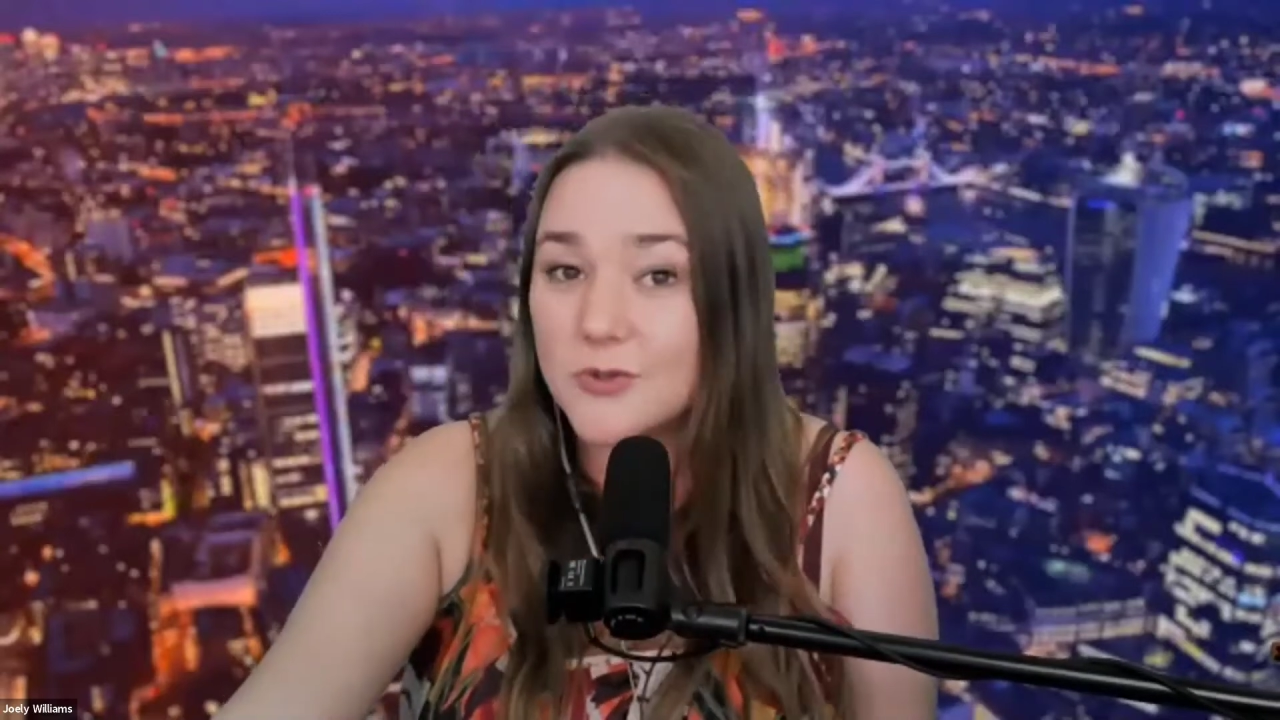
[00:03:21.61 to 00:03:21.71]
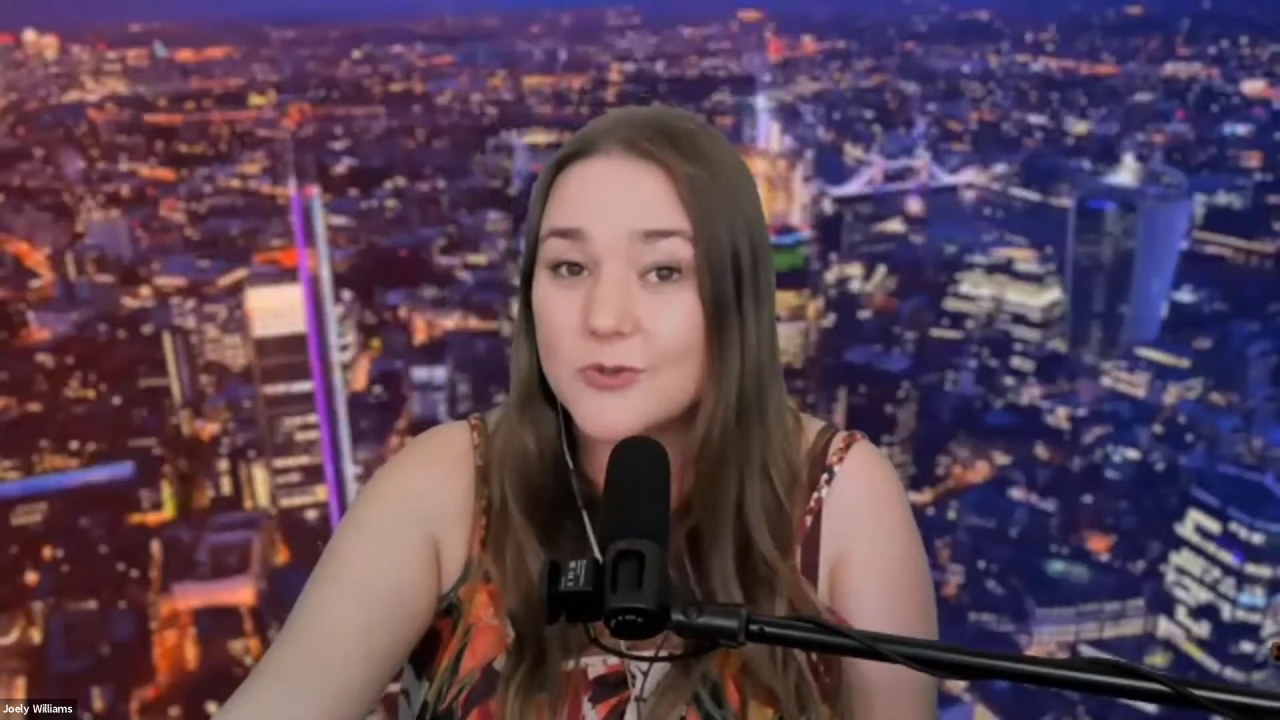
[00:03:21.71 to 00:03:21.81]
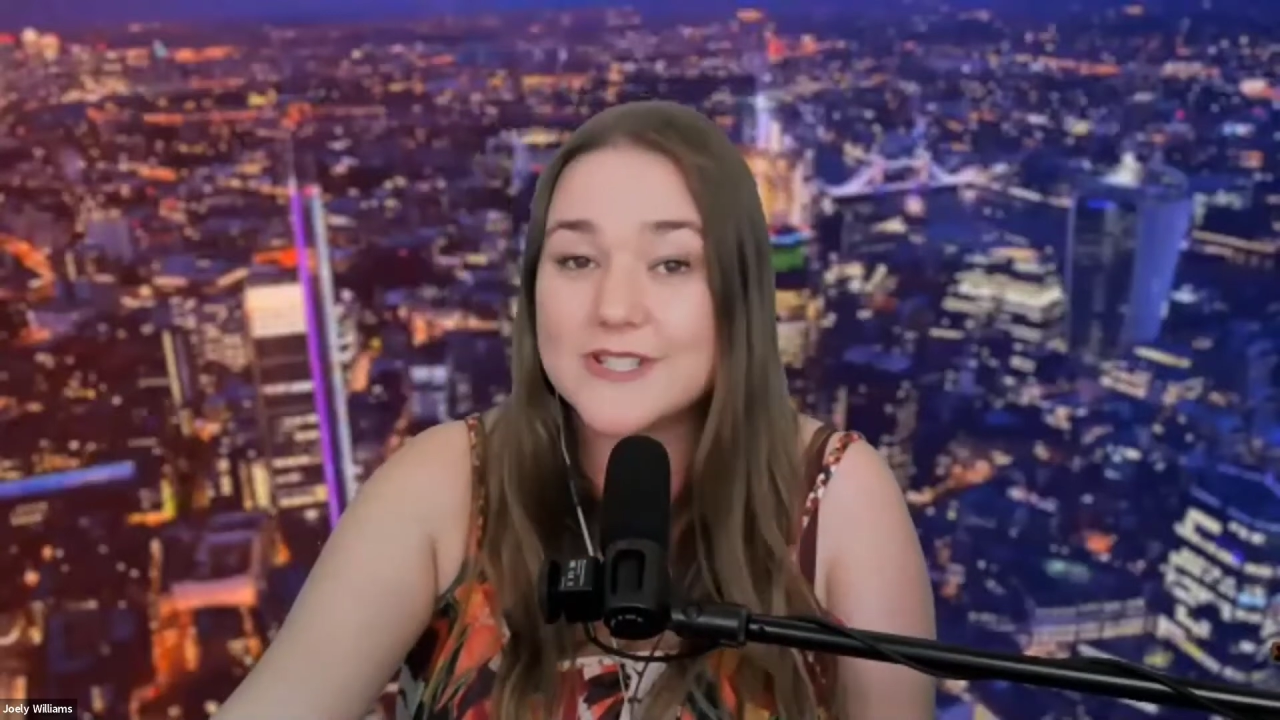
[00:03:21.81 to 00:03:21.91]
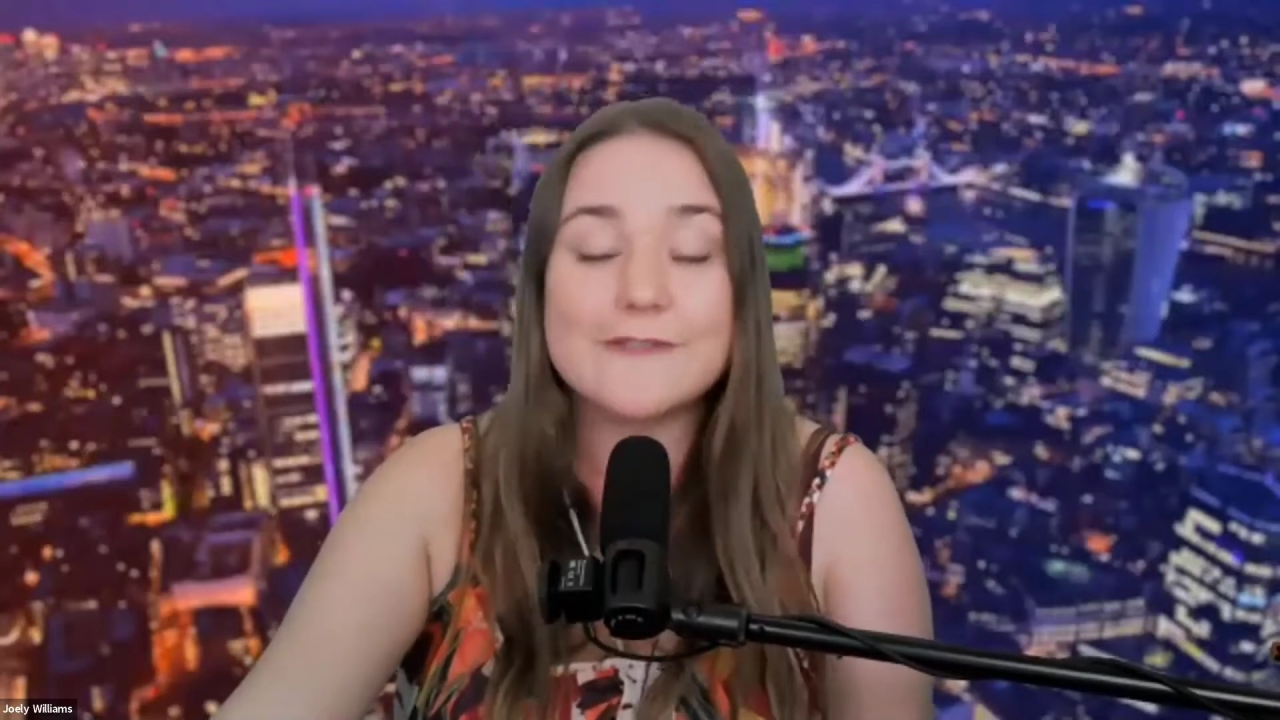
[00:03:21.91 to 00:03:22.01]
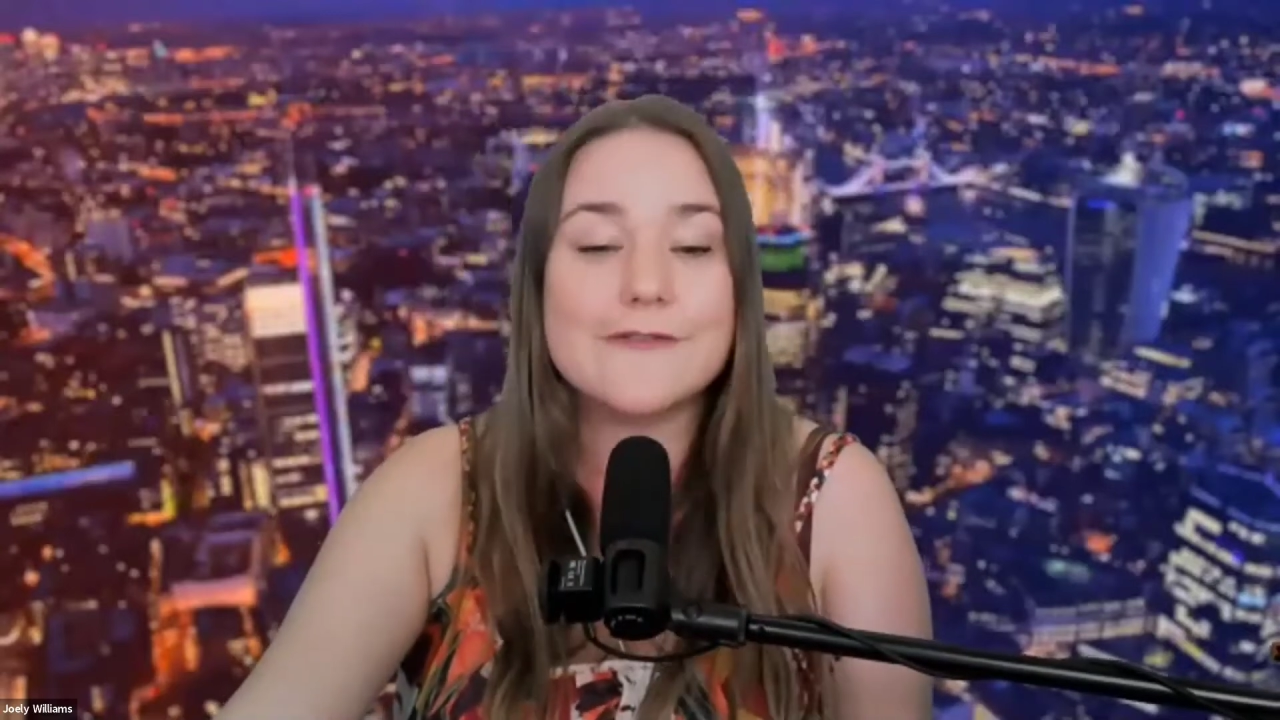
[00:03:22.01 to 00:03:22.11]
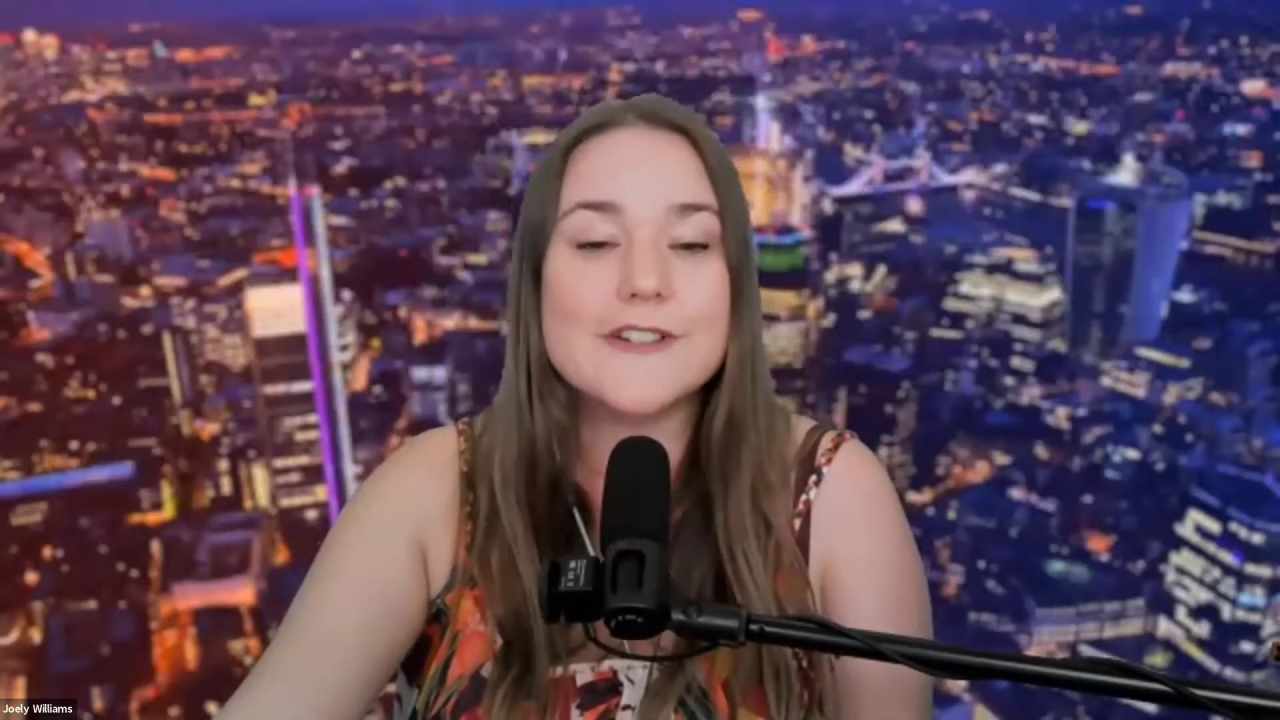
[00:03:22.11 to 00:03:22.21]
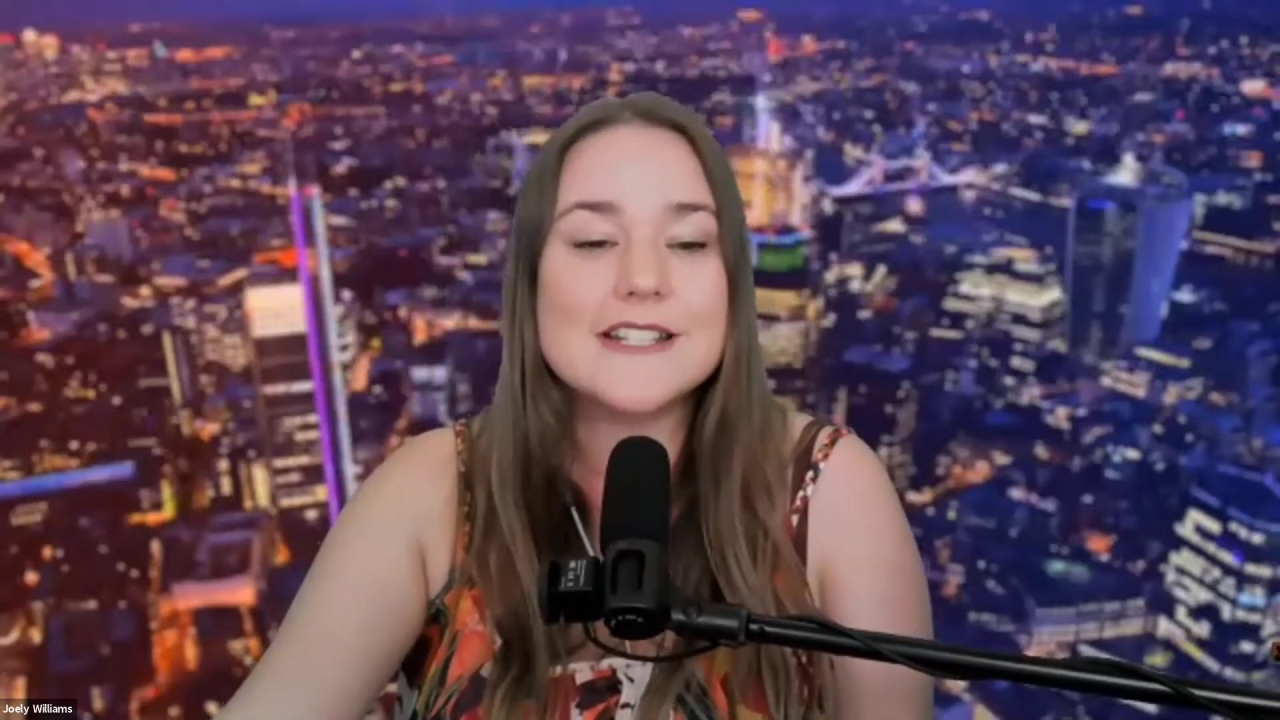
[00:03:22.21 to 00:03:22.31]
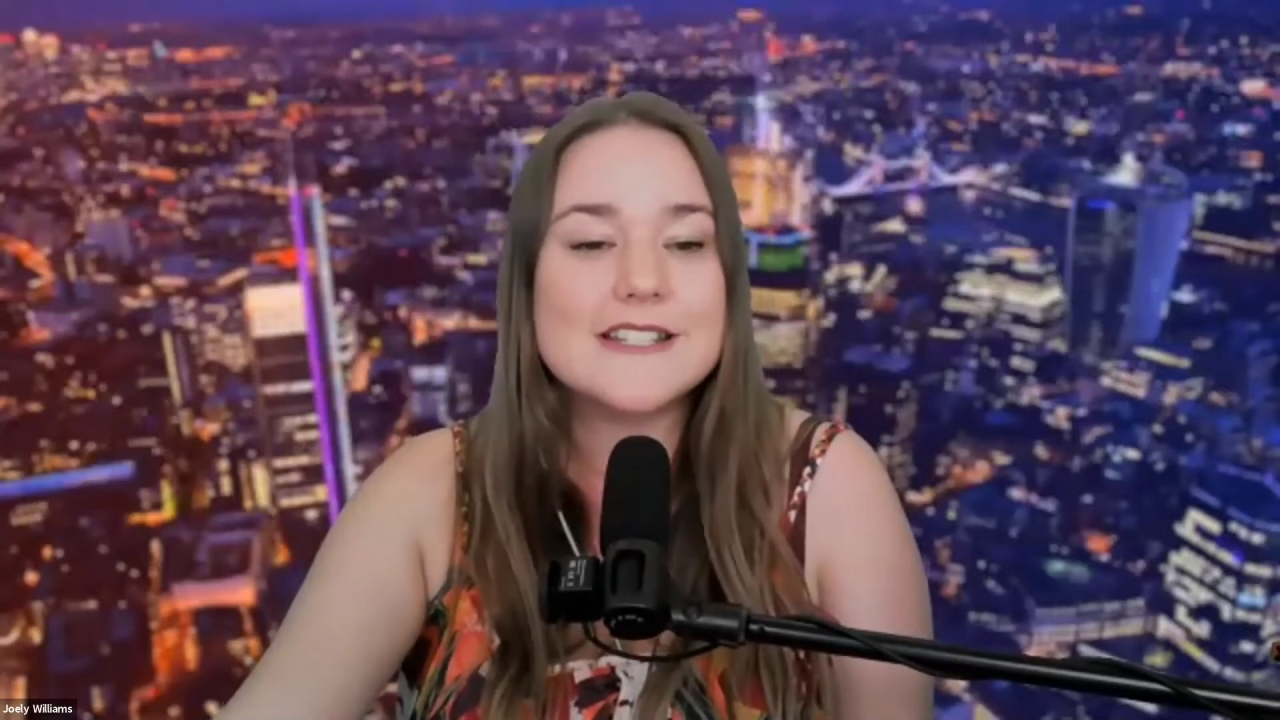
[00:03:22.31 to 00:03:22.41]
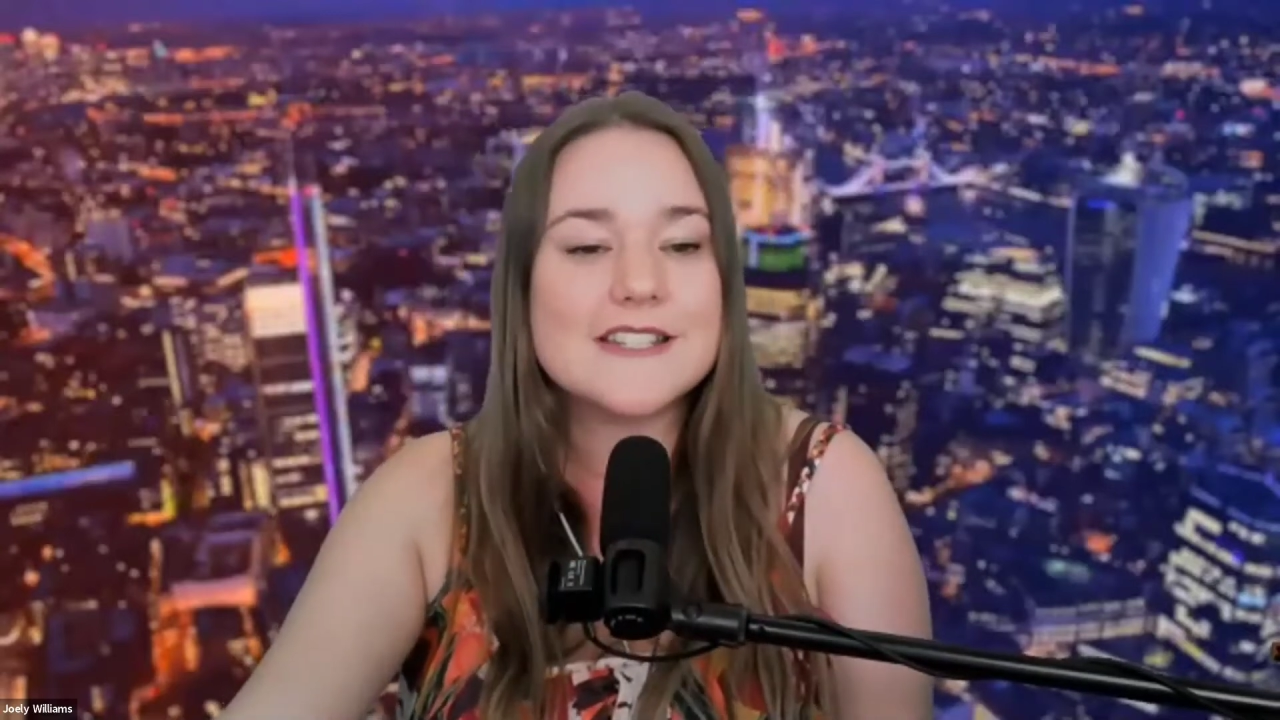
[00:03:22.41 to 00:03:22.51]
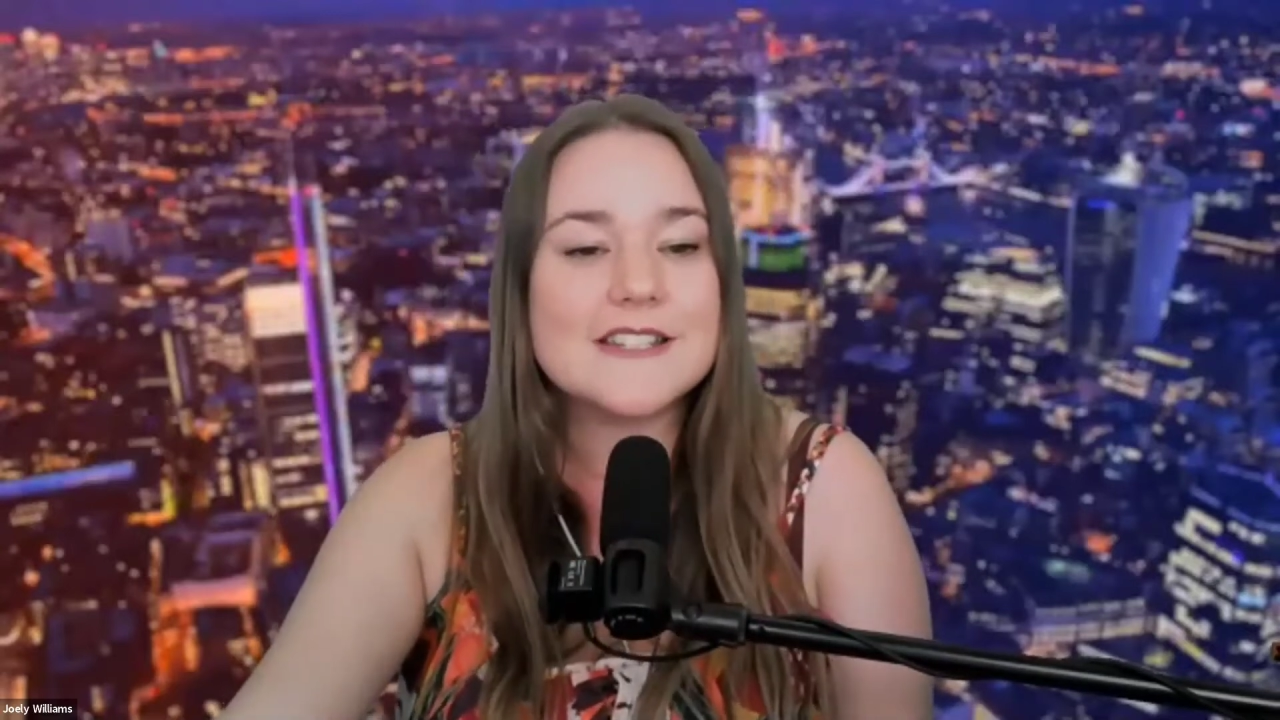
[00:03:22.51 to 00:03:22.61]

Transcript: different.